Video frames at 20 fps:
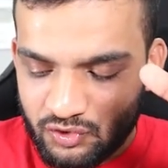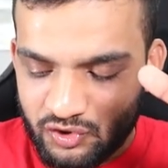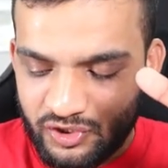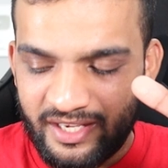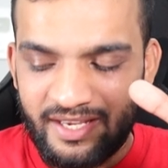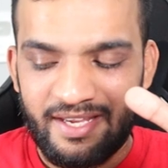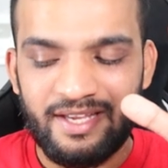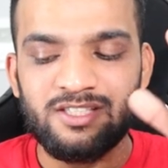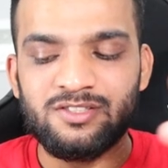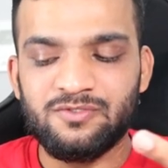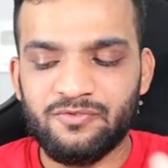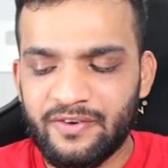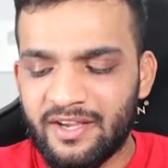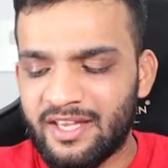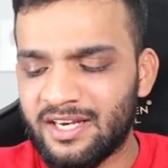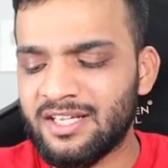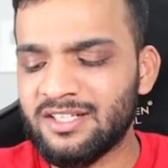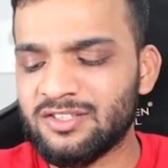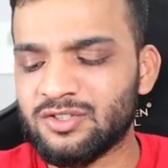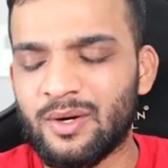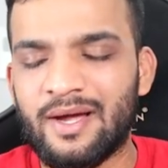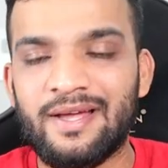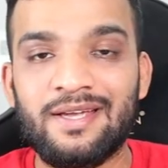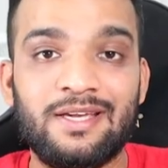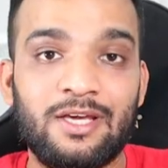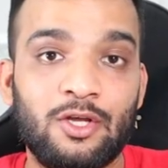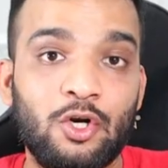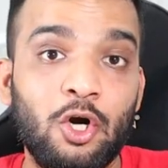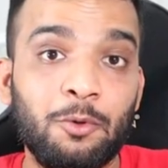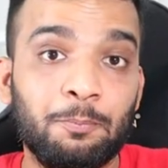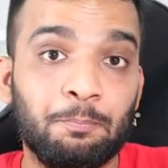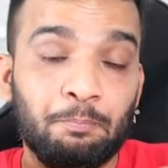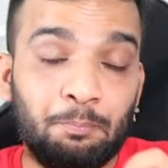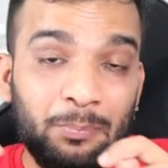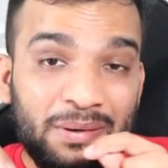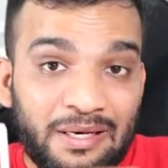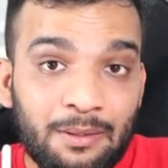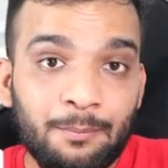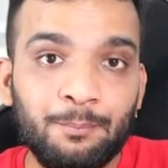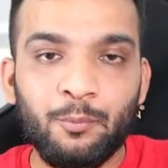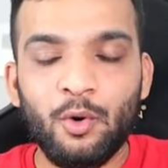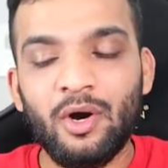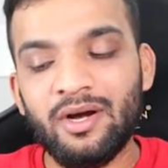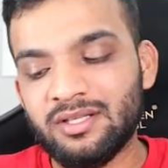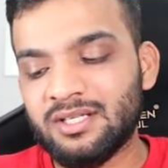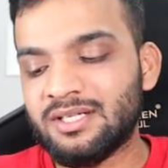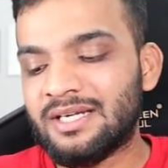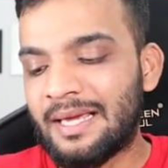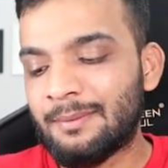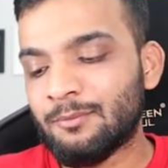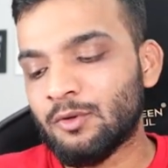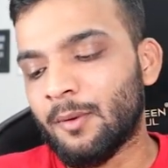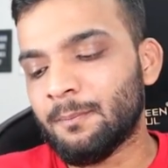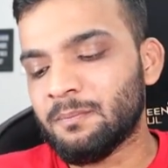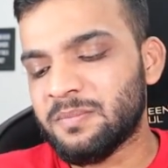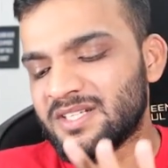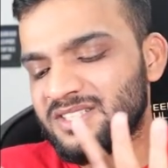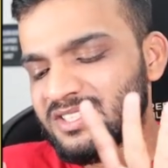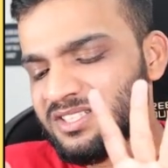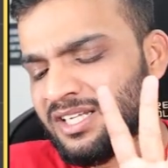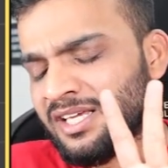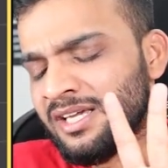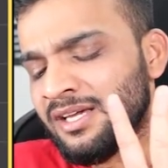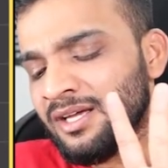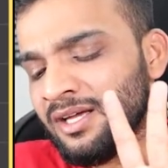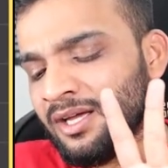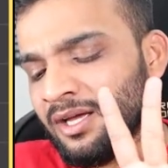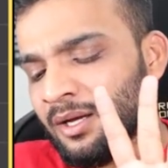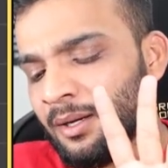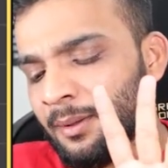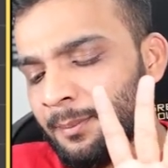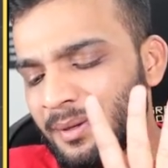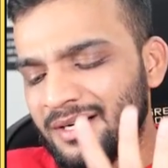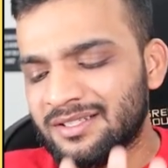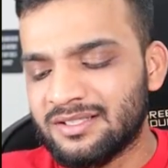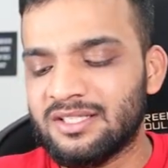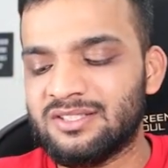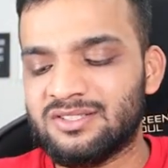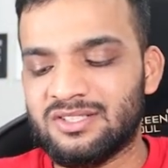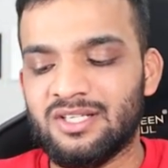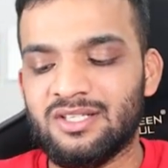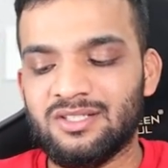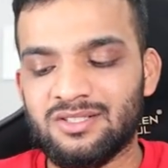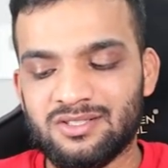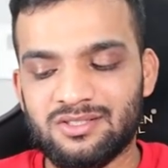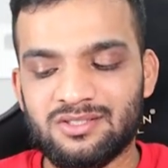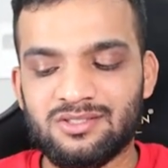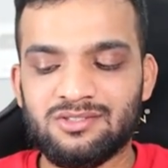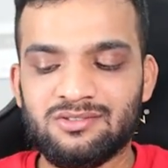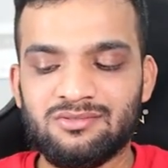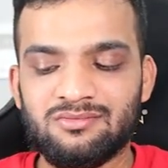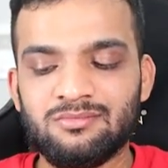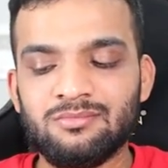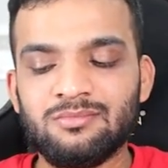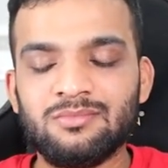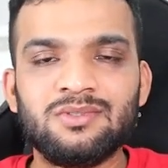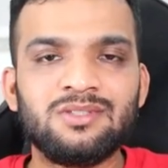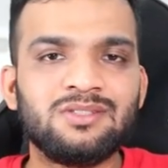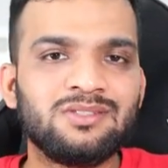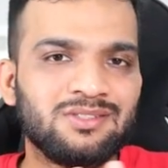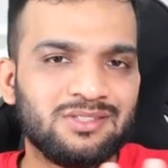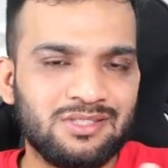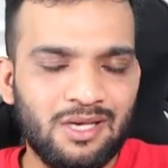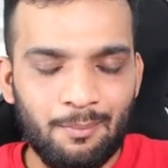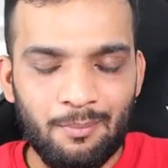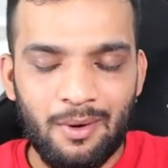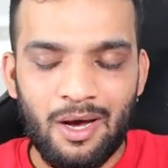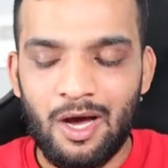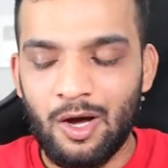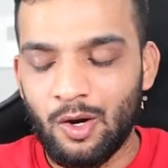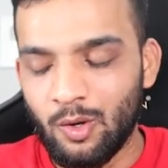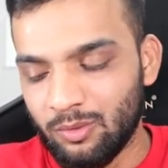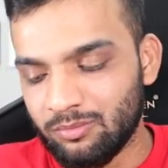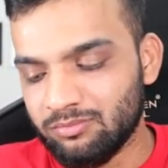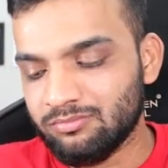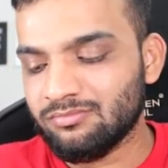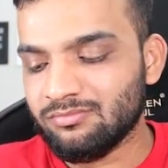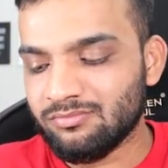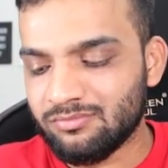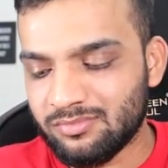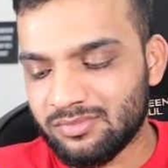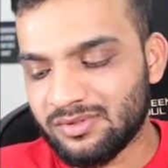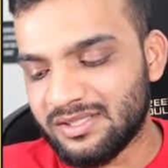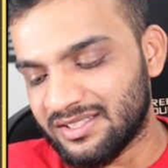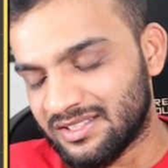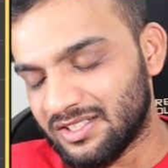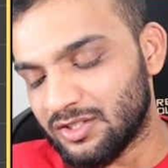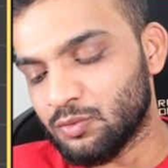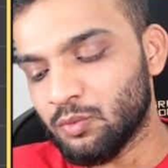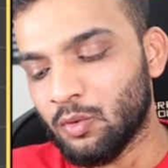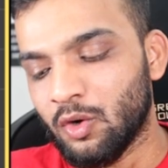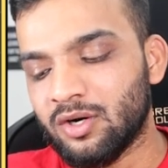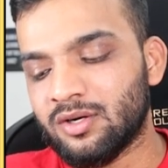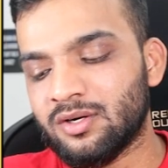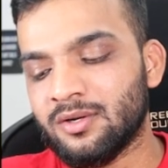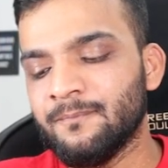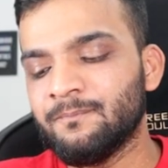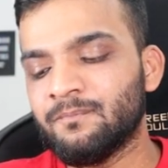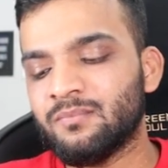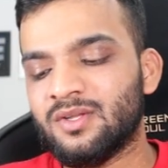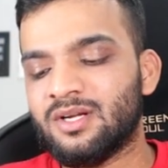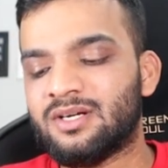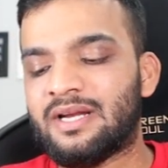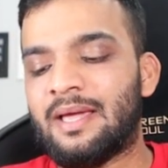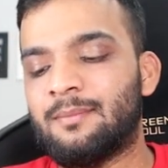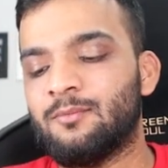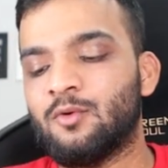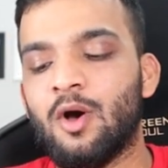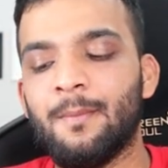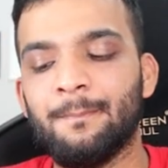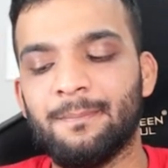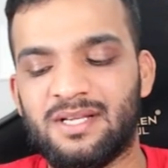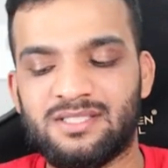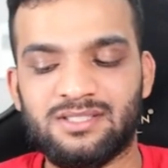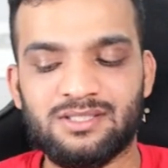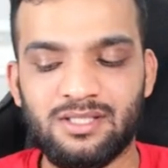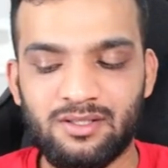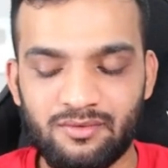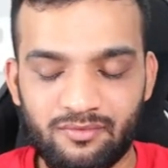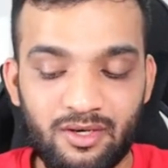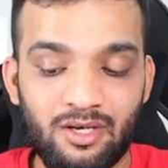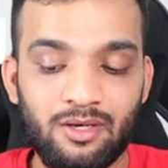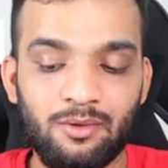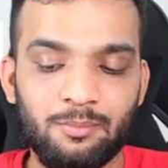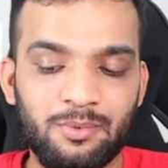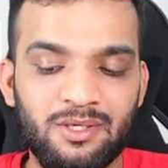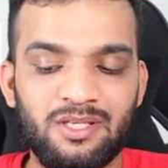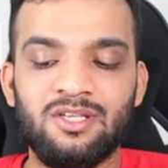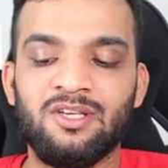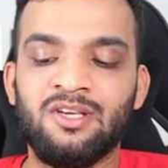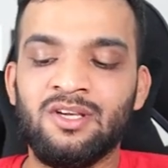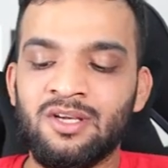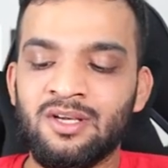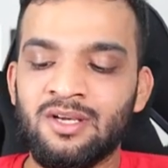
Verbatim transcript: J is varying, so I cannot pinpoint the time complexity. But this is somehow, this is what the time complexity will be.